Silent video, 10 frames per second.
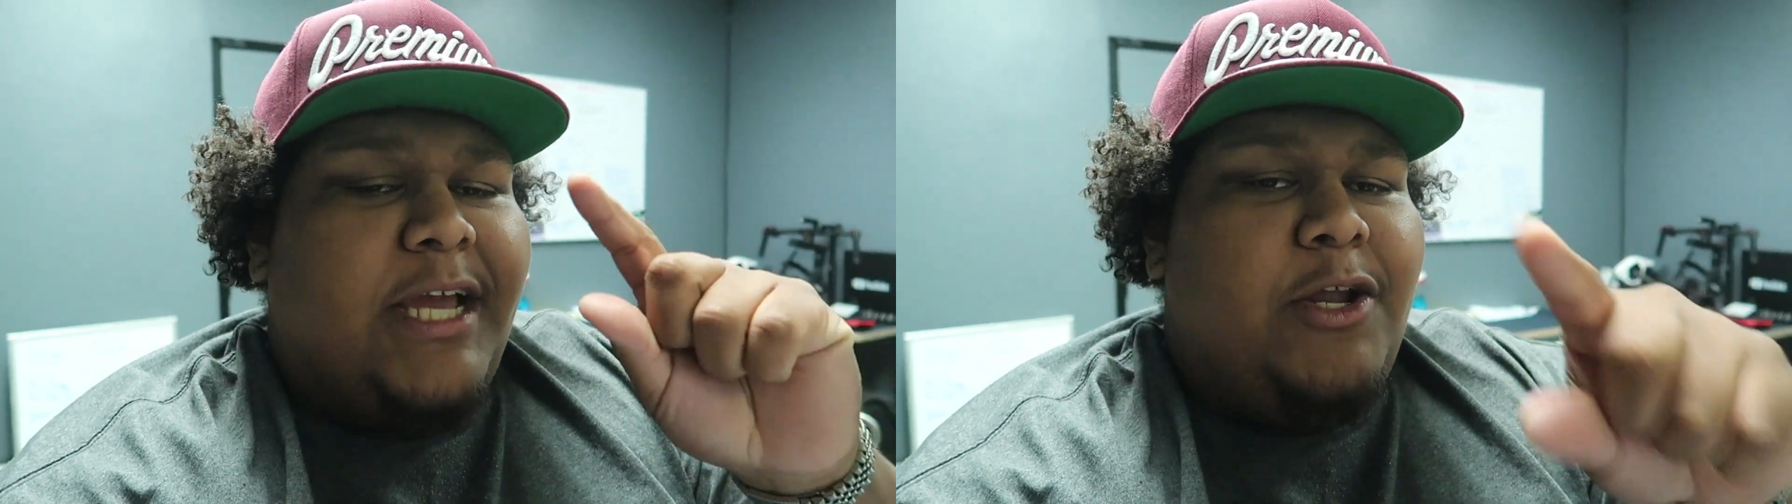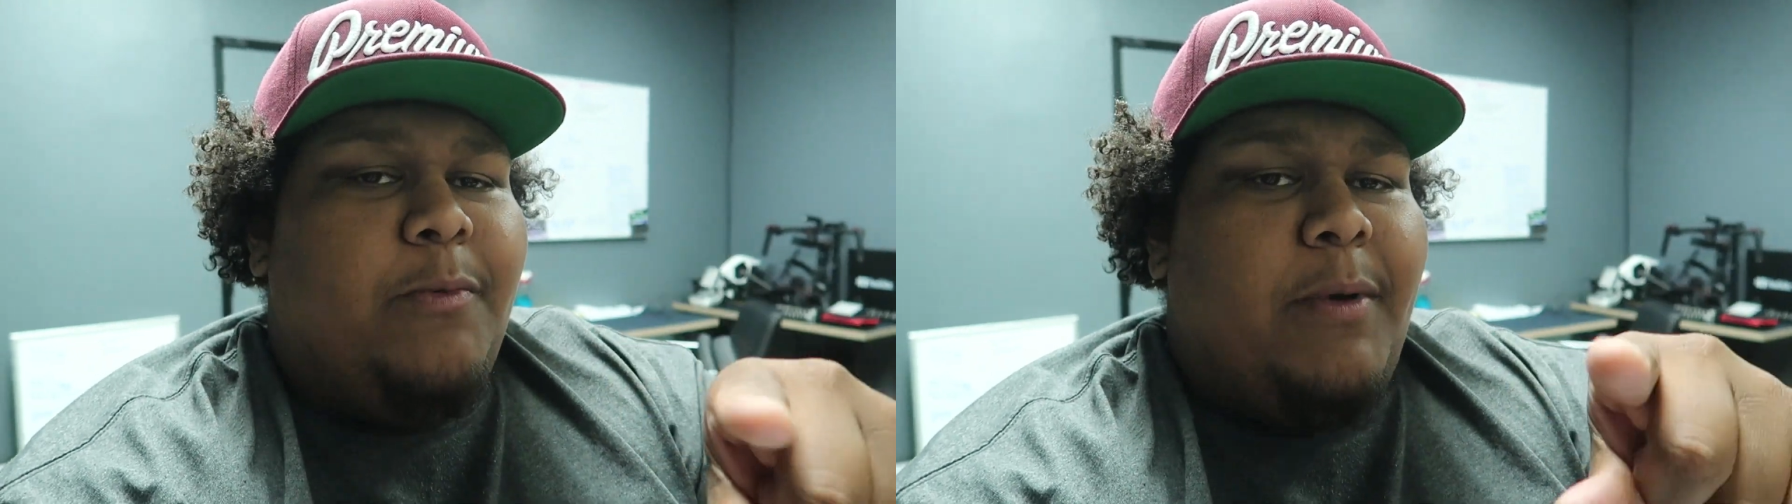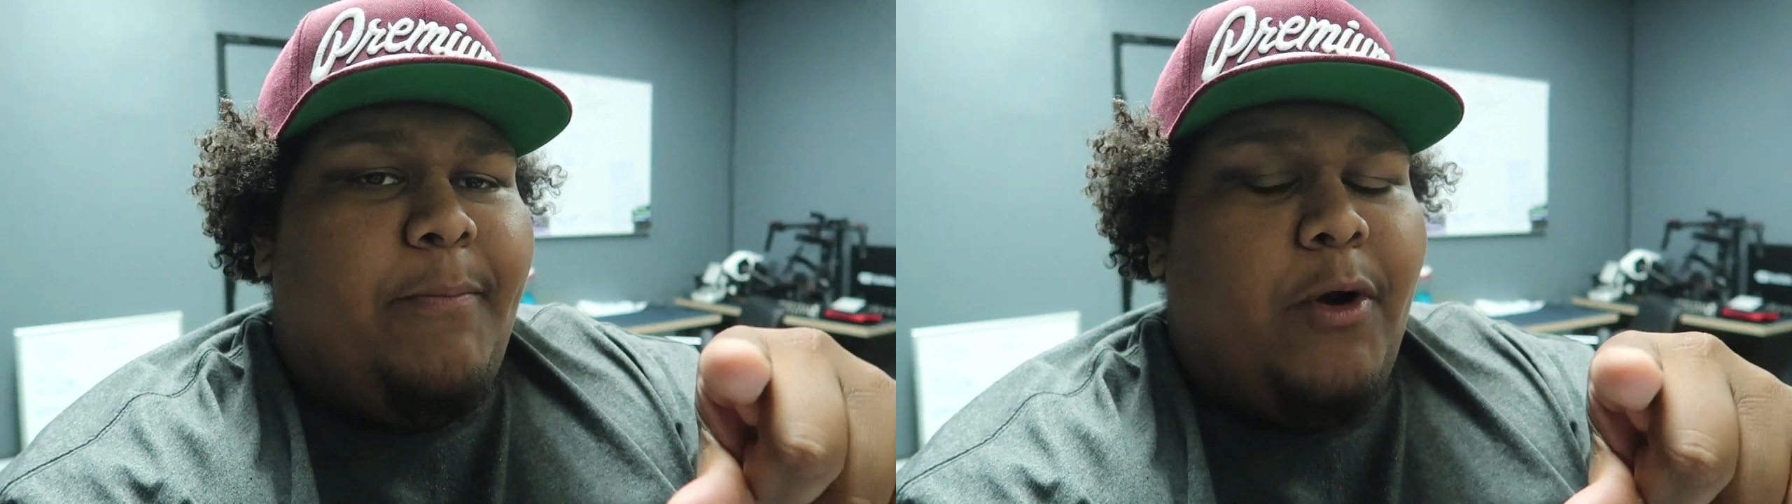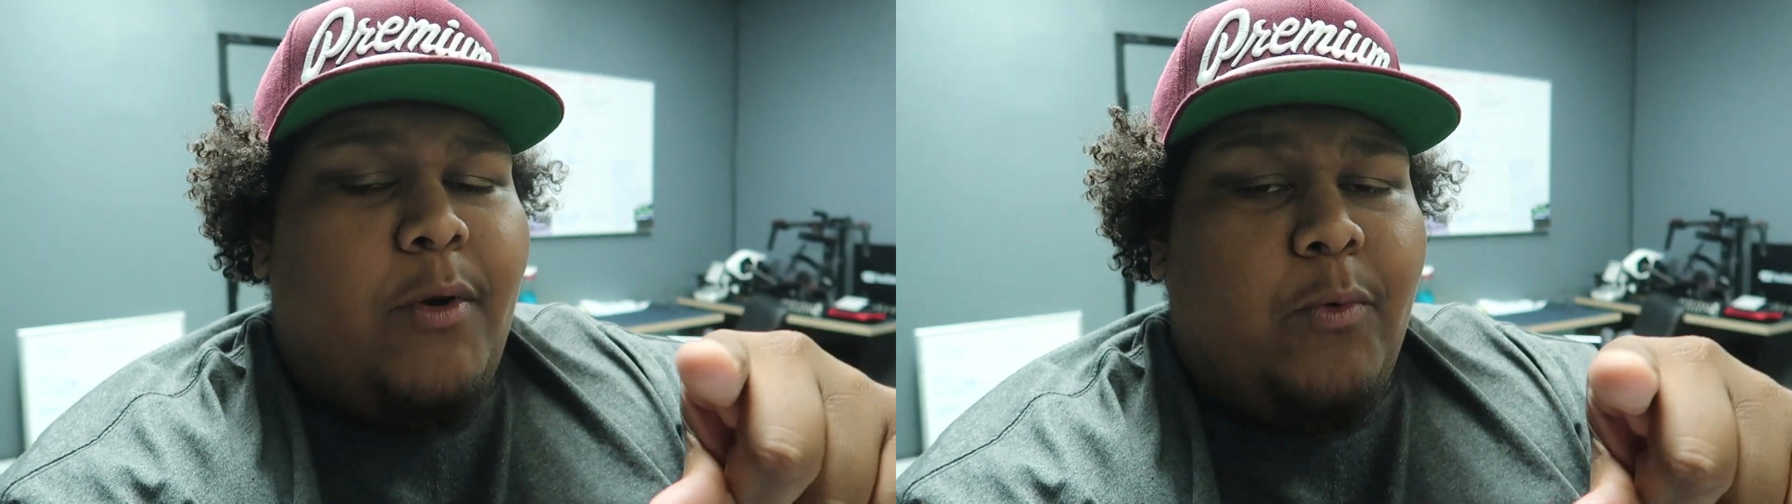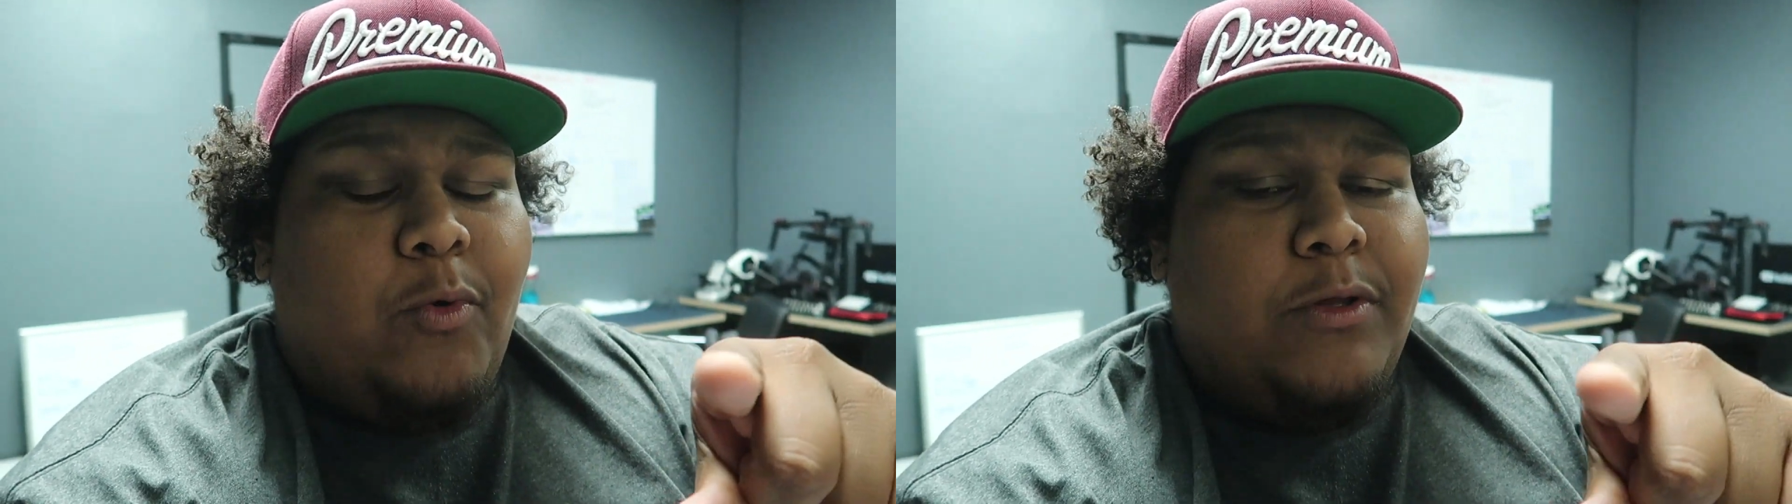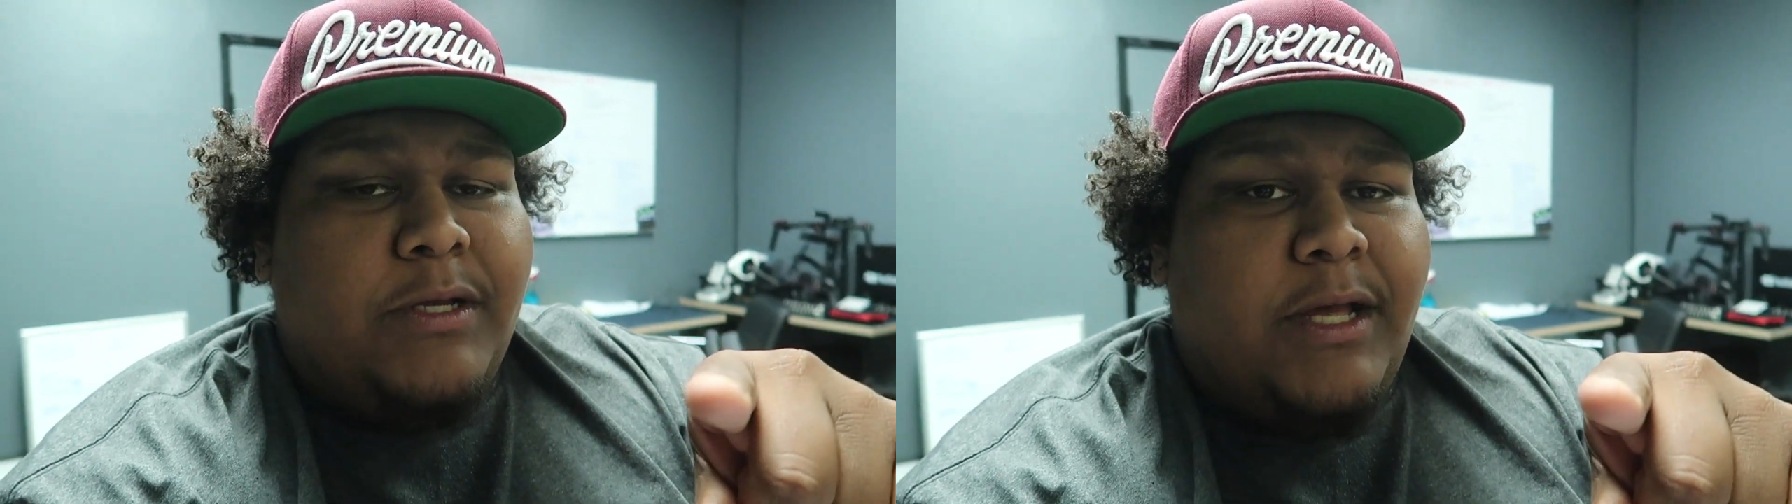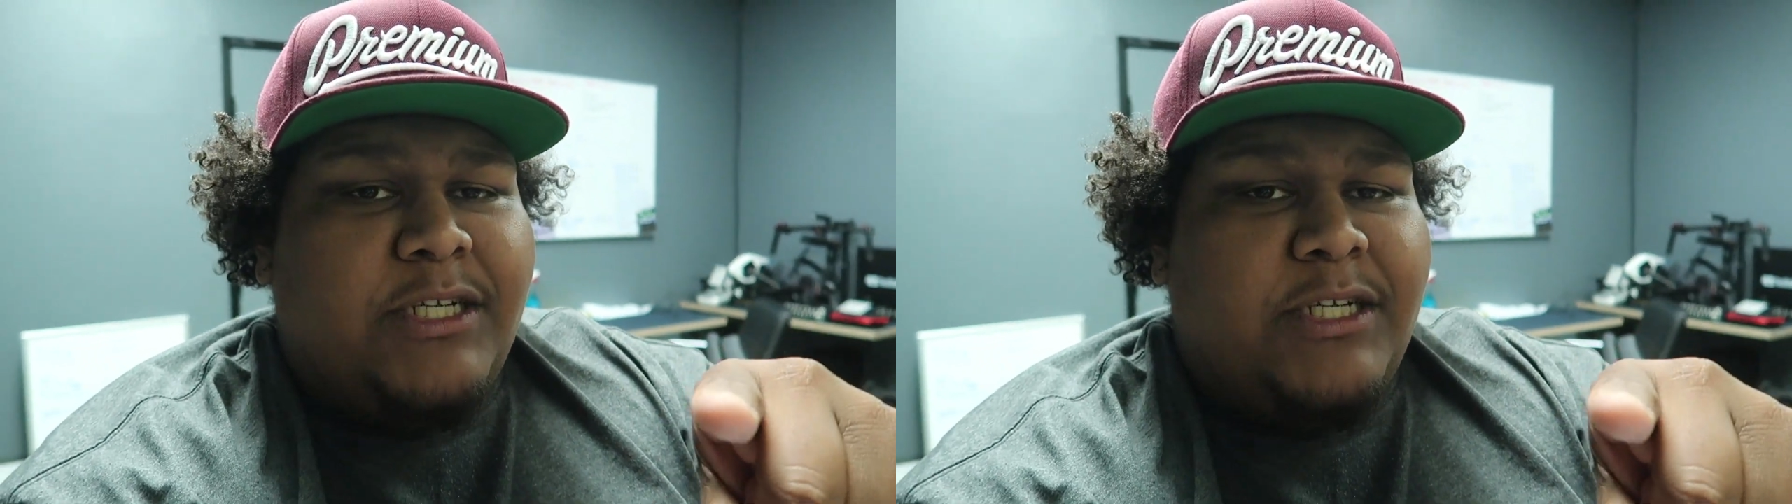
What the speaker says: I know my boy Raul